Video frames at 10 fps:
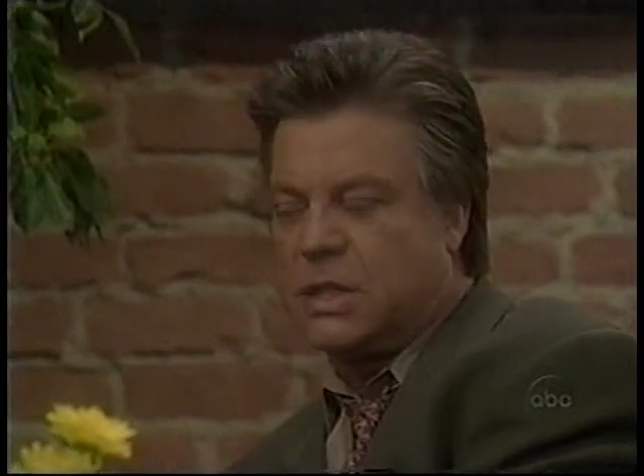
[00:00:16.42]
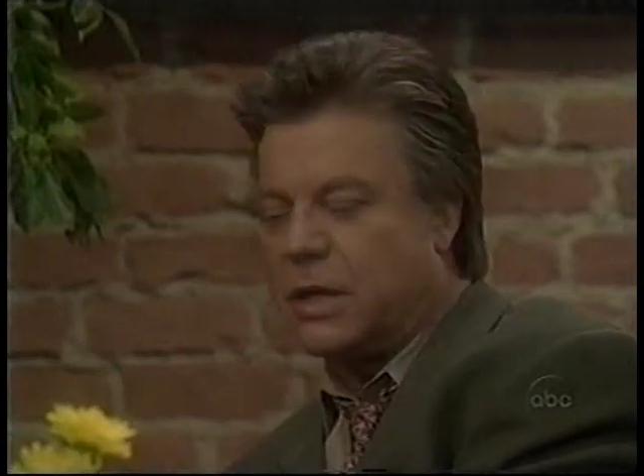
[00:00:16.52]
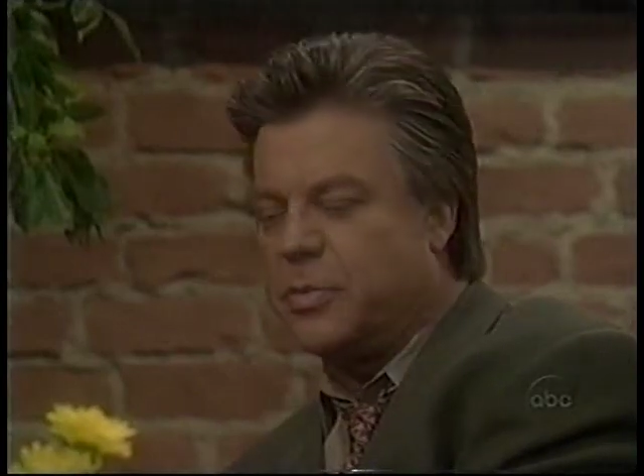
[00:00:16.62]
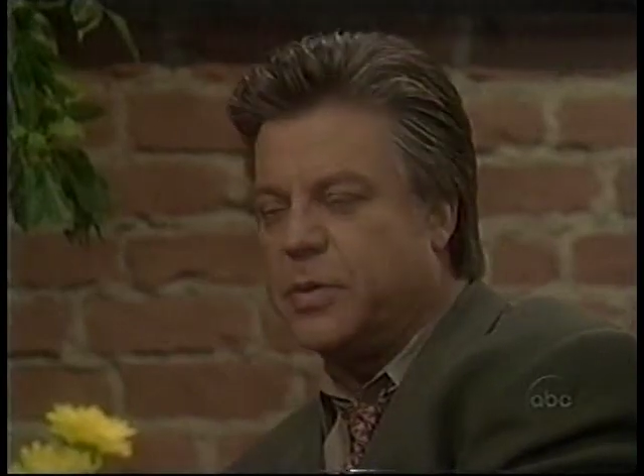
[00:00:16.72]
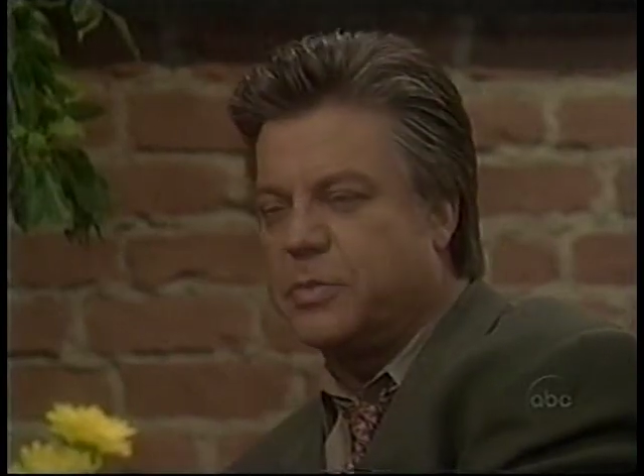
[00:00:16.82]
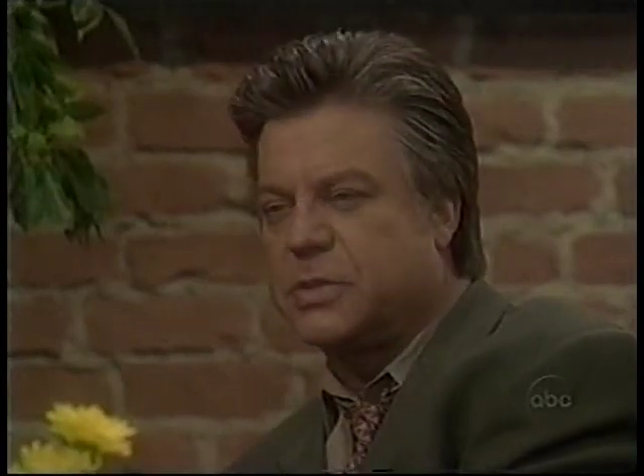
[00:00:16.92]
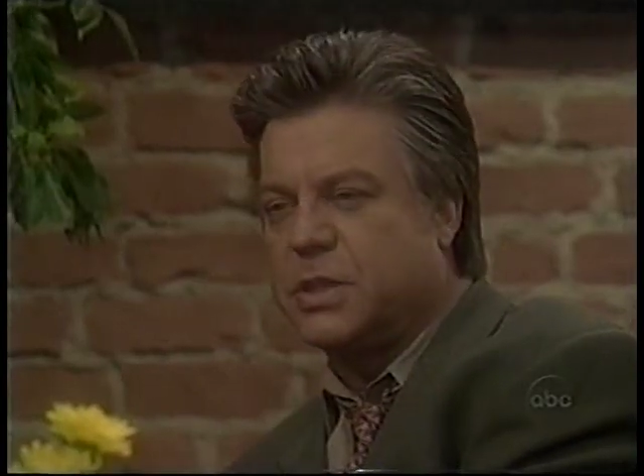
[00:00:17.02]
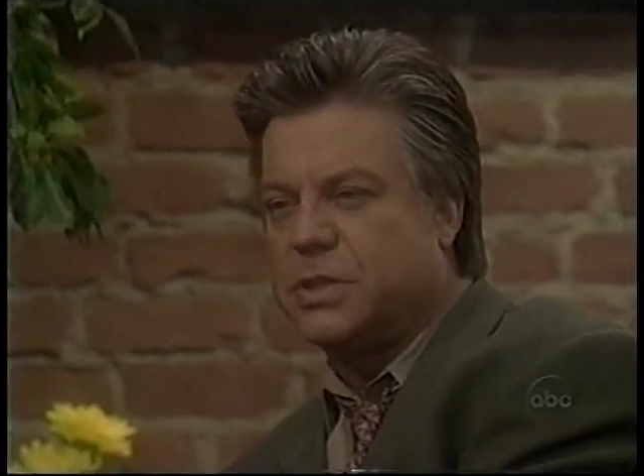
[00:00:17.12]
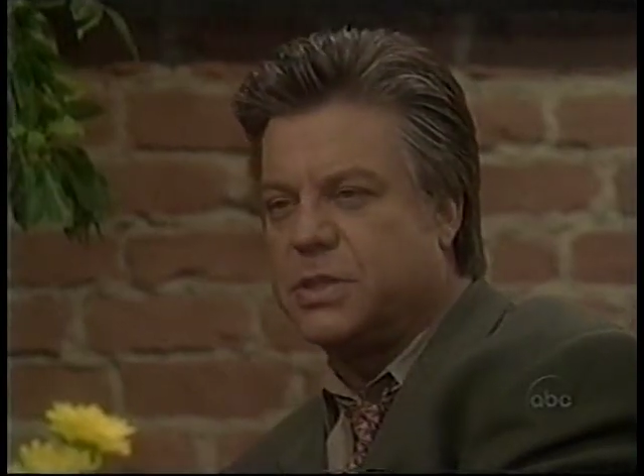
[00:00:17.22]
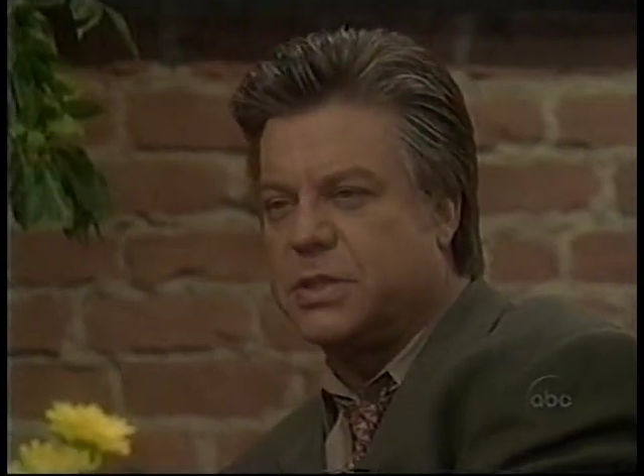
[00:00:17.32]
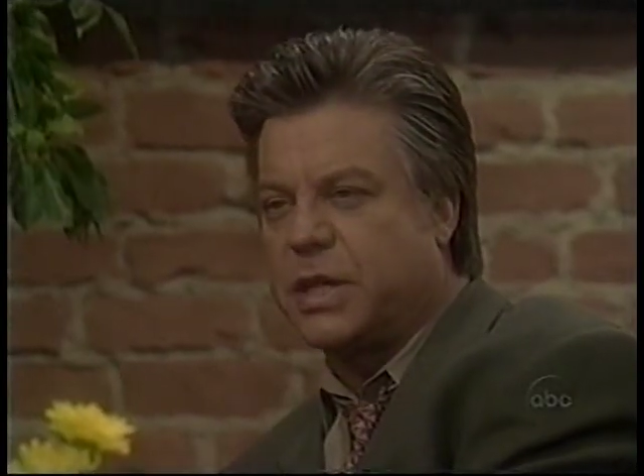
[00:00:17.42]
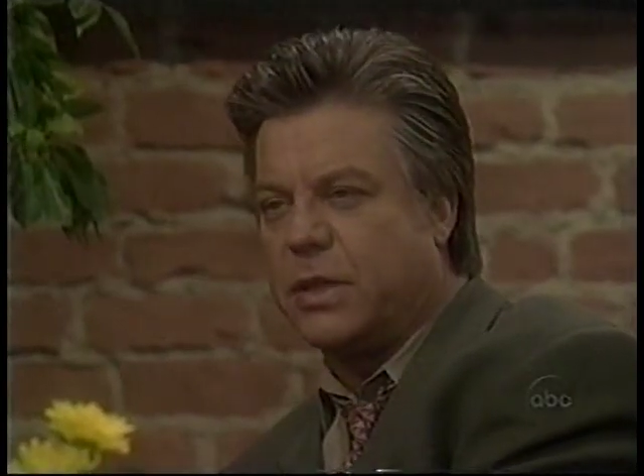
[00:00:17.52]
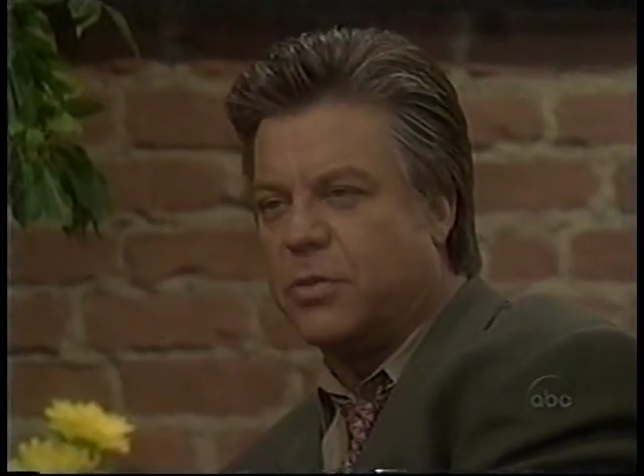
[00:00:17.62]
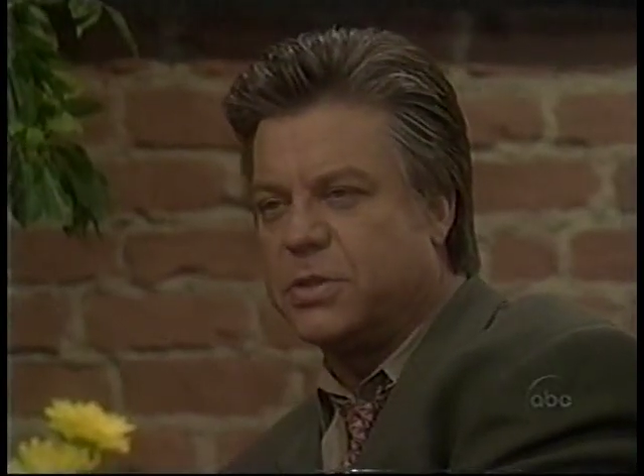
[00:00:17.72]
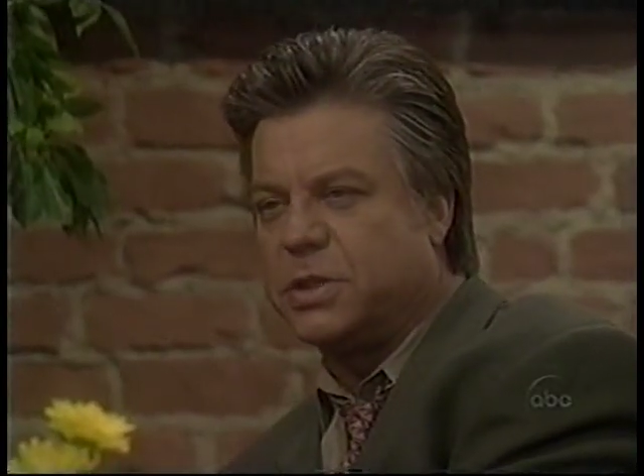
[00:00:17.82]
A lot of people say she's
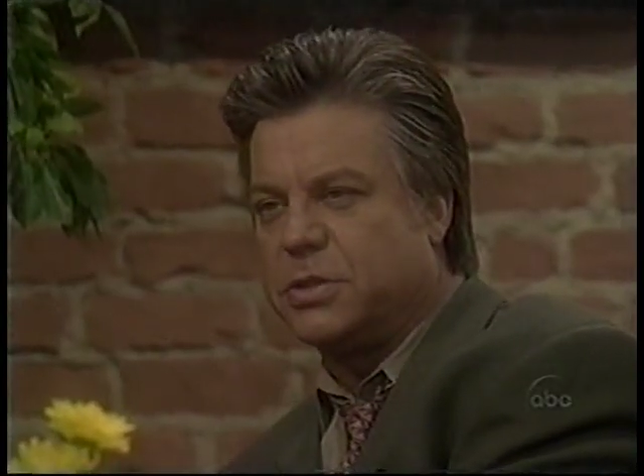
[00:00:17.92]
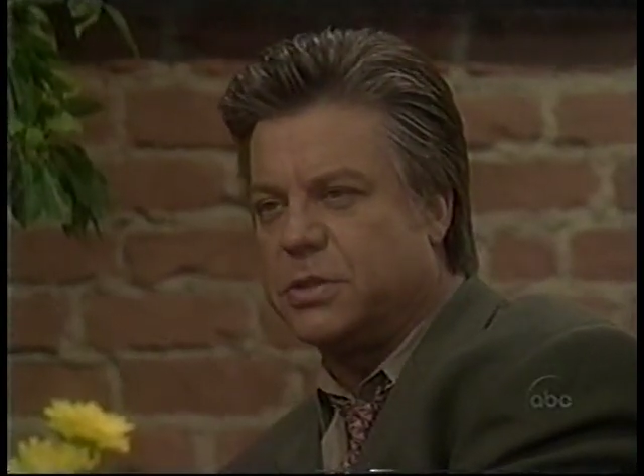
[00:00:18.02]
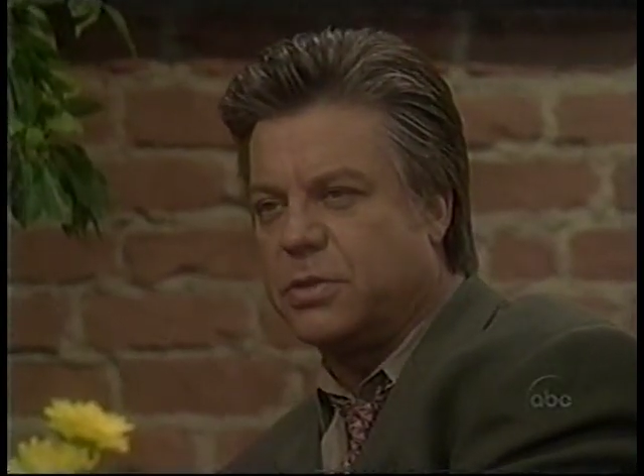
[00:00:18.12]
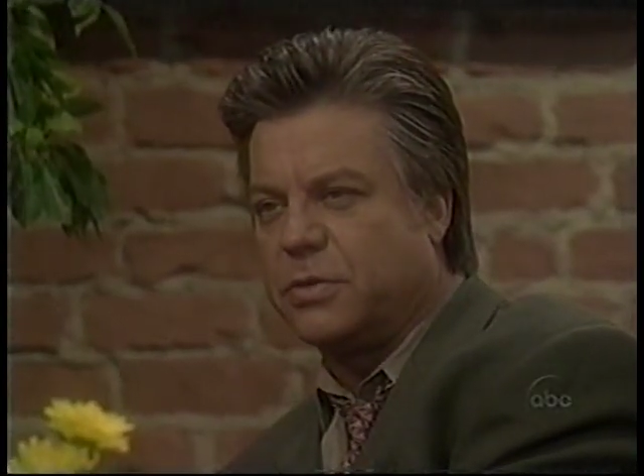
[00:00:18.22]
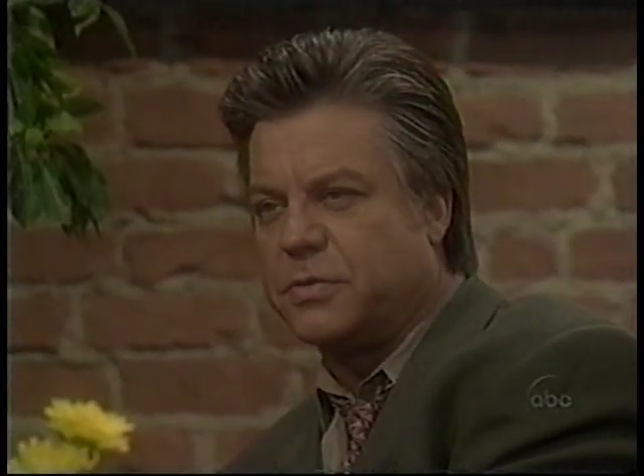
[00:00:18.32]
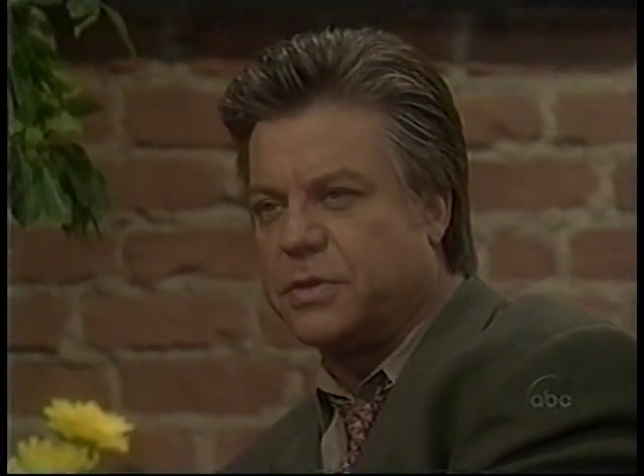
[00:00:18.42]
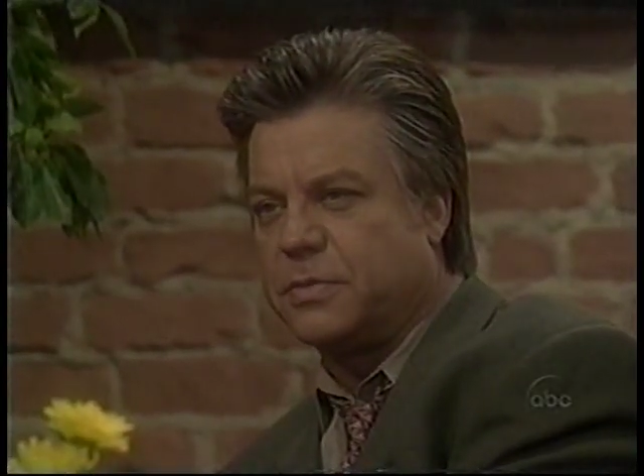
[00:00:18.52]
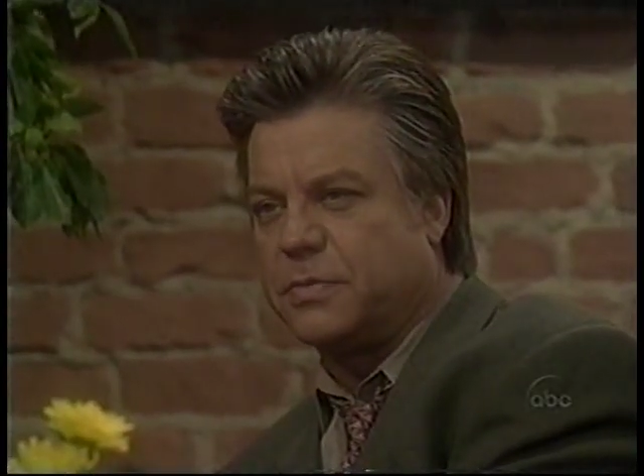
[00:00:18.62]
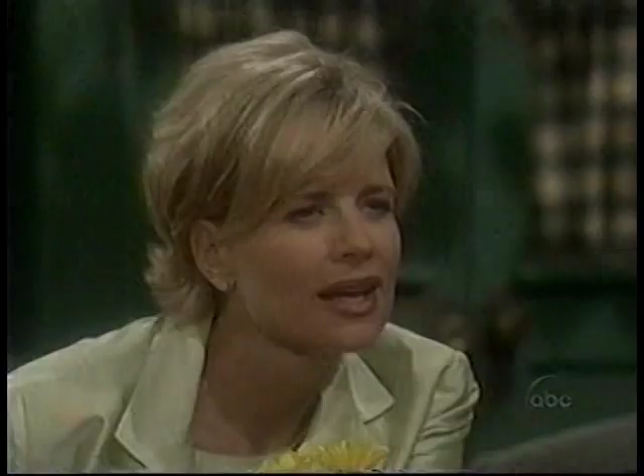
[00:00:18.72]
getting what she deserves.